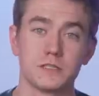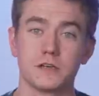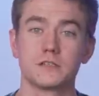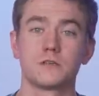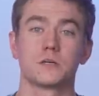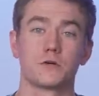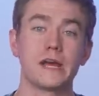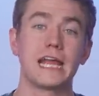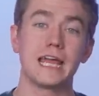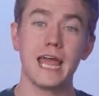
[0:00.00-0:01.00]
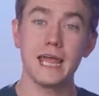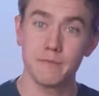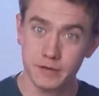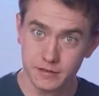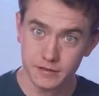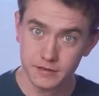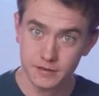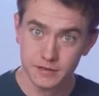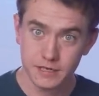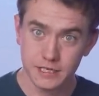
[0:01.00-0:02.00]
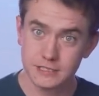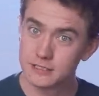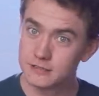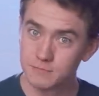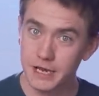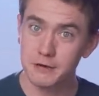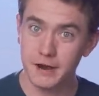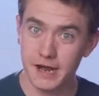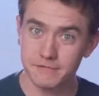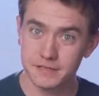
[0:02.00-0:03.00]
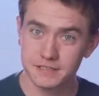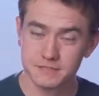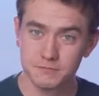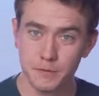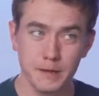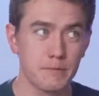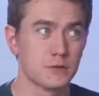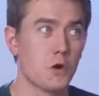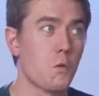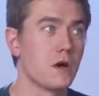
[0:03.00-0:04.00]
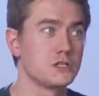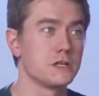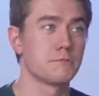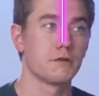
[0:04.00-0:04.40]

what's also a great game is Minecraft, but people don't want you to